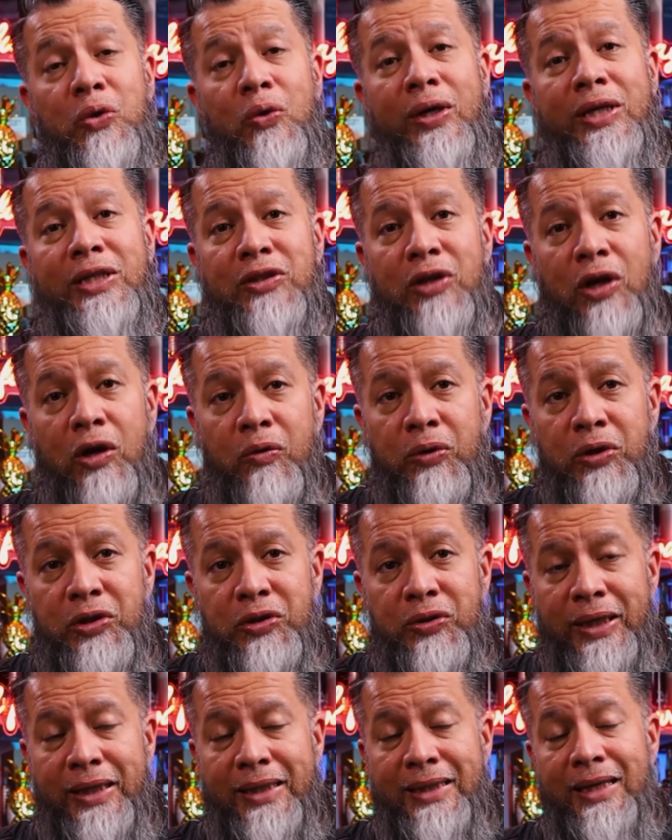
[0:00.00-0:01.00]
a Star Wars
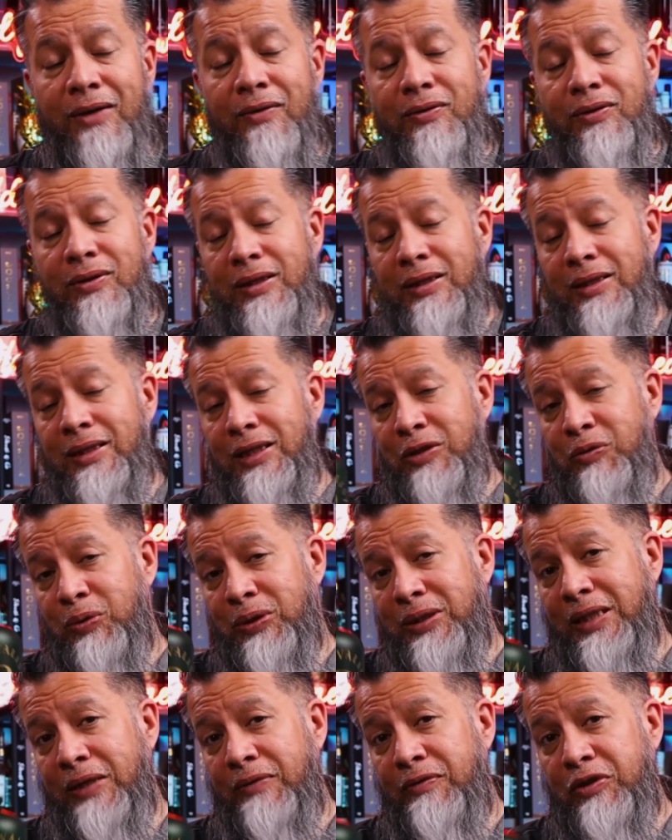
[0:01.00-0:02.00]
drink. Now, this
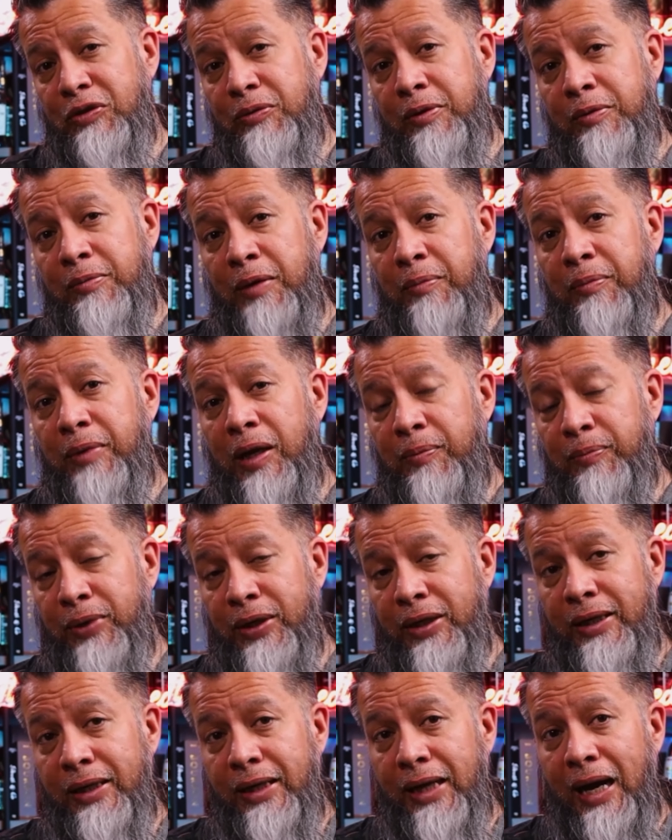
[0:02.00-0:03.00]
was given to me by my
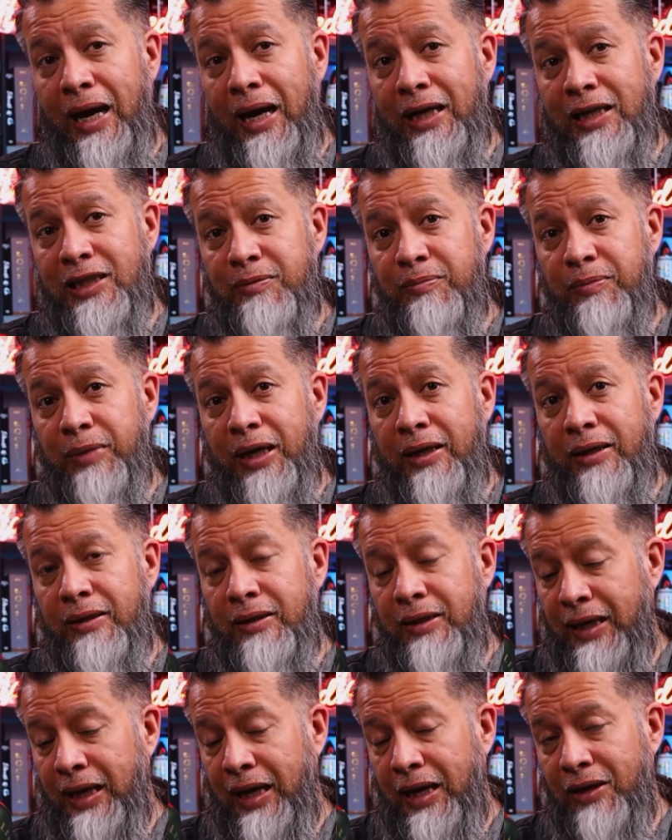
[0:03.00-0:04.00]
buddy, Iceman
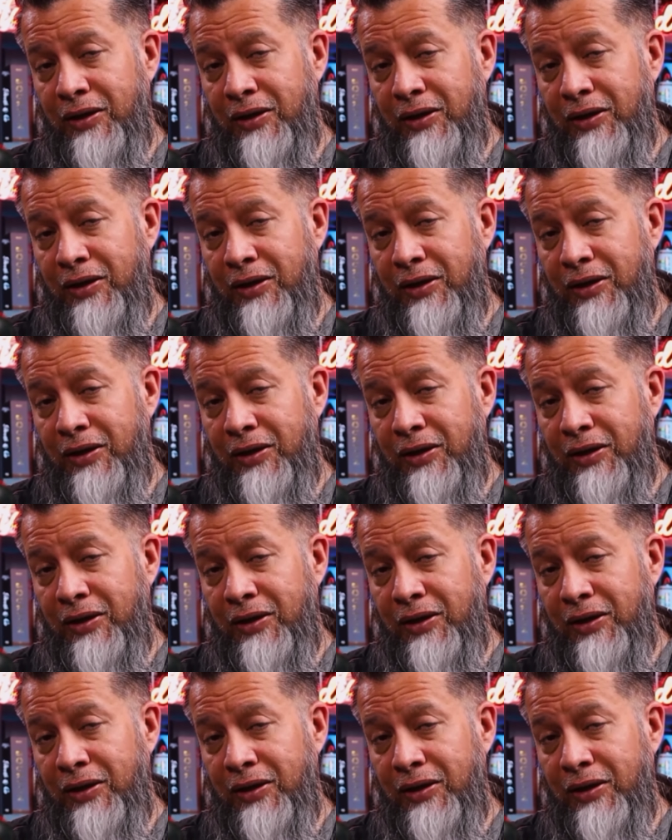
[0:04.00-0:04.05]
Can't